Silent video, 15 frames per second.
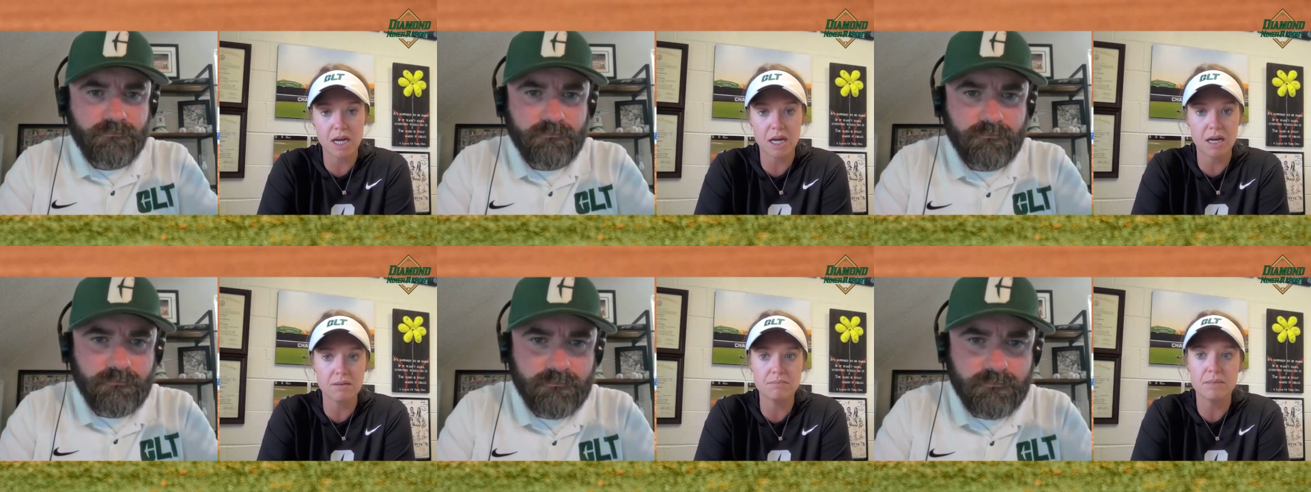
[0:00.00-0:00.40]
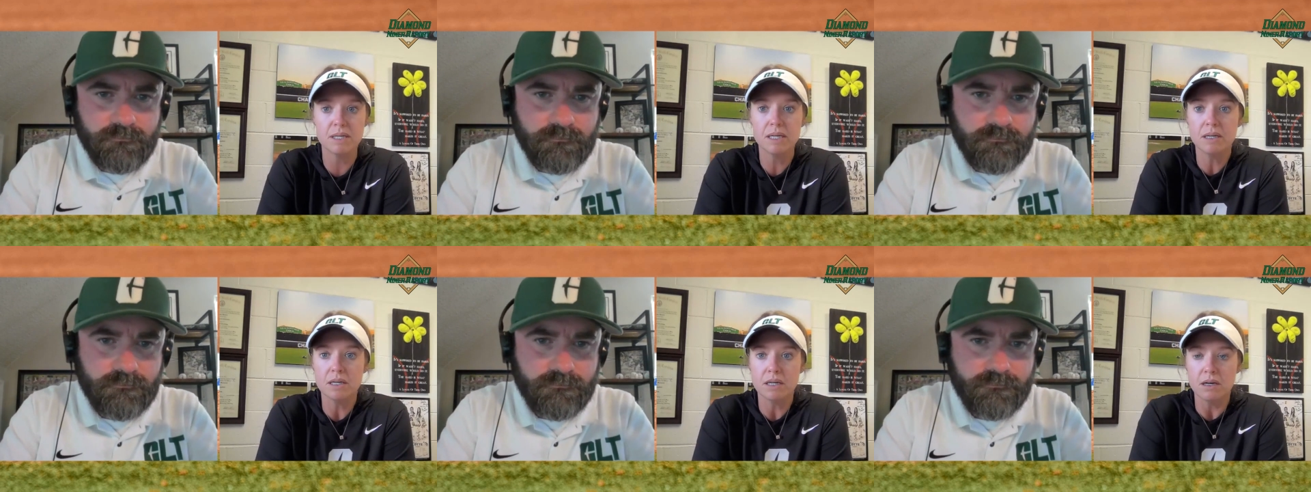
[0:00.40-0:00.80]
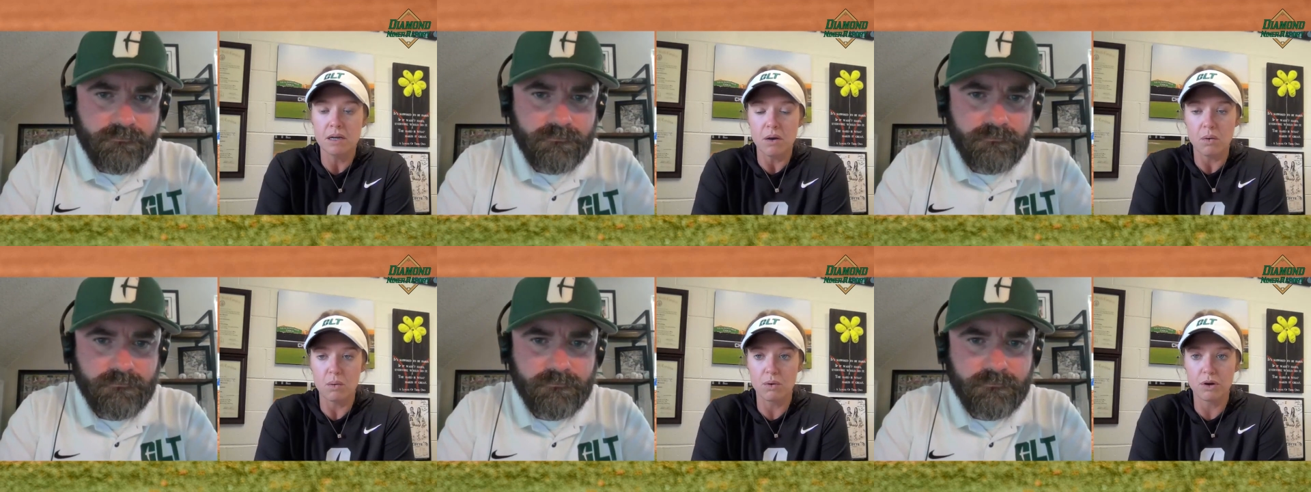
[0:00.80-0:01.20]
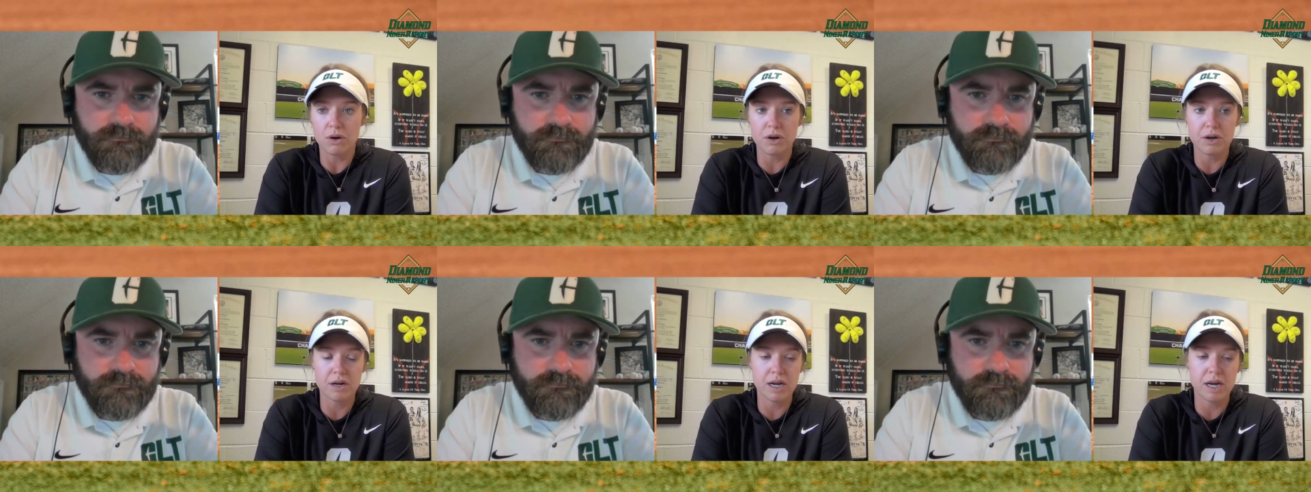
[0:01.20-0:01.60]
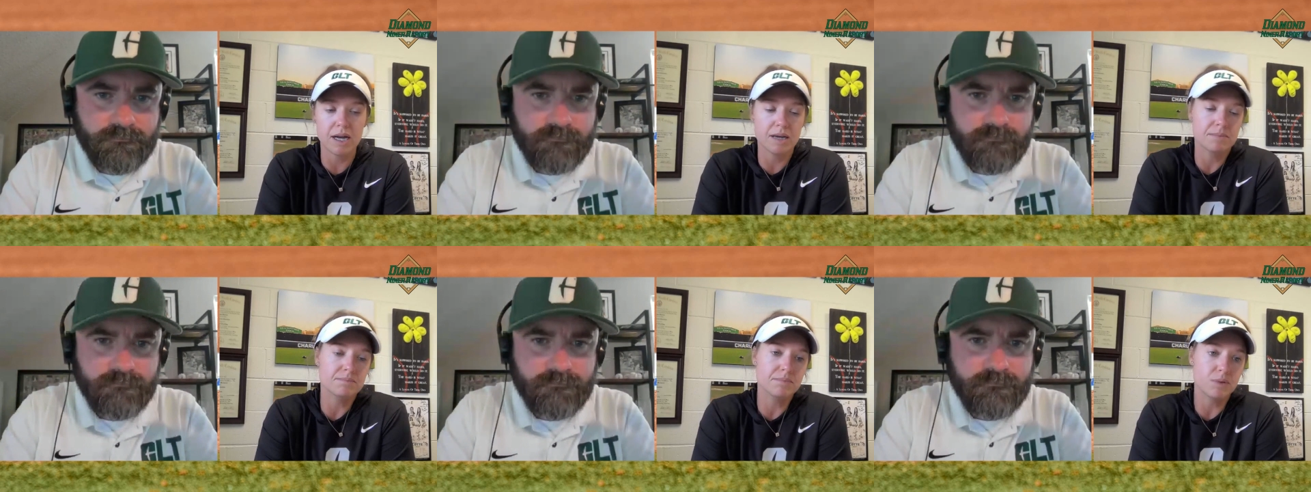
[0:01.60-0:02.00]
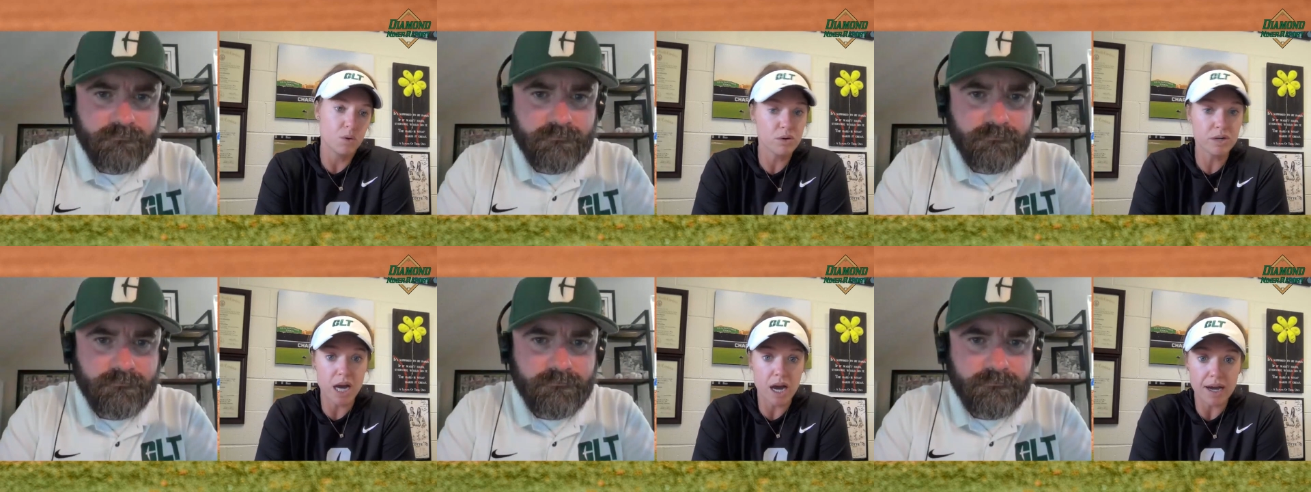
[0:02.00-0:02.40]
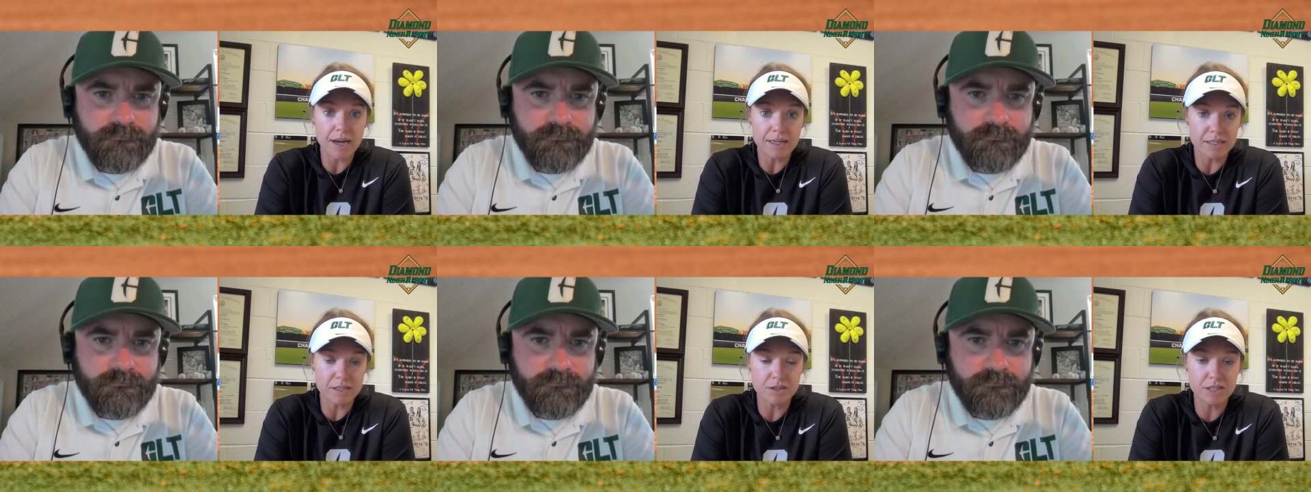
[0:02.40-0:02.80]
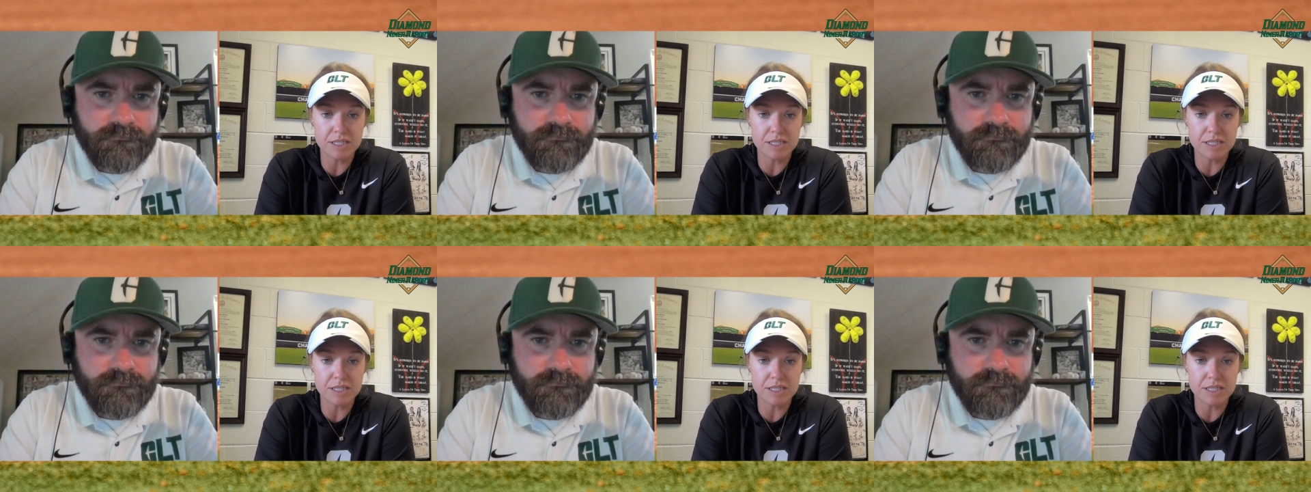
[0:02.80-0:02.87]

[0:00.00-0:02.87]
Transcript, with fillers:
Speaker 1: Um, or um, or not.